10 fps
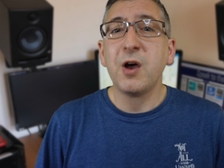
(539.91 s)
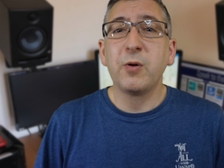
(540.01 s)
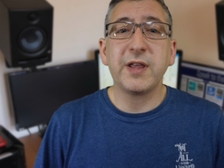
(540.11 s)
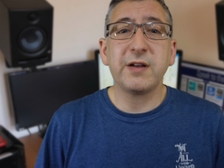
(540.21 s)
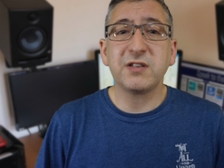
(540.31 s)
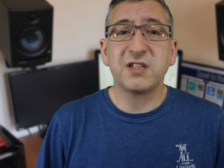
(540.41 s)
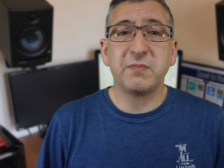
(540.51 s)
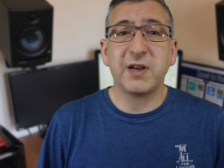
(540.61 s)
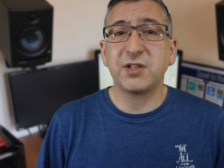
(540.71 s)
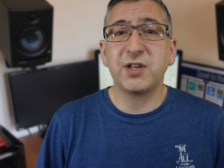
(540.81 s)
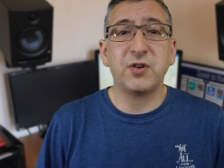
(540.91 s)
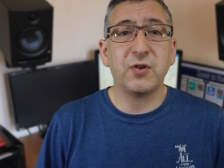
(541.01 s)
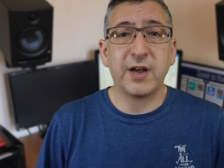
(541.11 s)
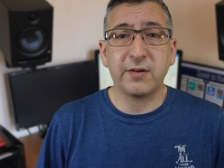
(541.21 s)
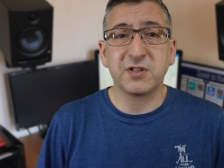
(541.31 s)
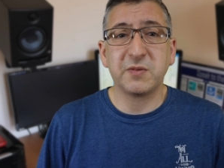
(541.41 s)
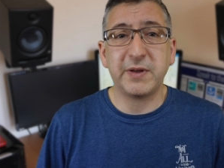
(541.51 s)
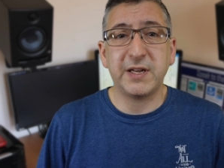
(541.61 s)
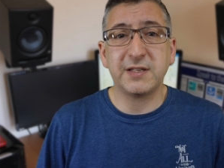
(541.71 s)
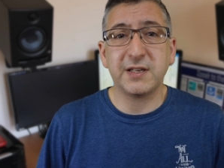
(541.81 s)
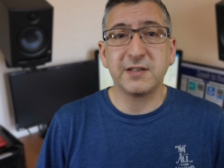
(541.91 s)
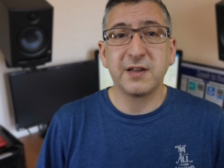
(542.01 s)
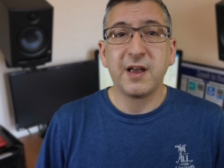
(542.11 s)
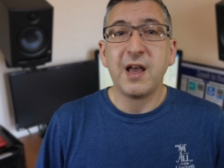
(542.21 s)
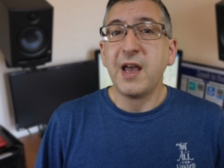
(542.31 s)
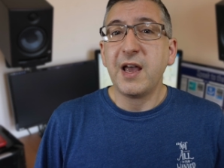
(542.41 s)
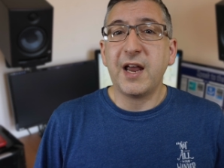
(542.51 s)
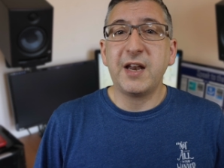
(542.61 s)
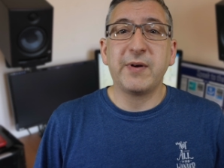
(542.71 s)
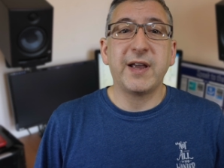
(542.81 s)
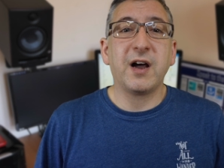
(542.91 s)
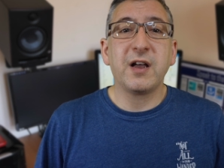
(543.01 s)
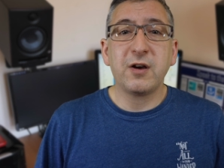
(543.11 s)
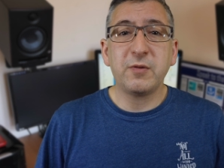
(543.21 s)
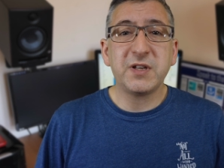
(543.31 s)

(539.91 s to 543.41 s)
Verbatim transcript: without smashing your house to pieces. Anyway, I hope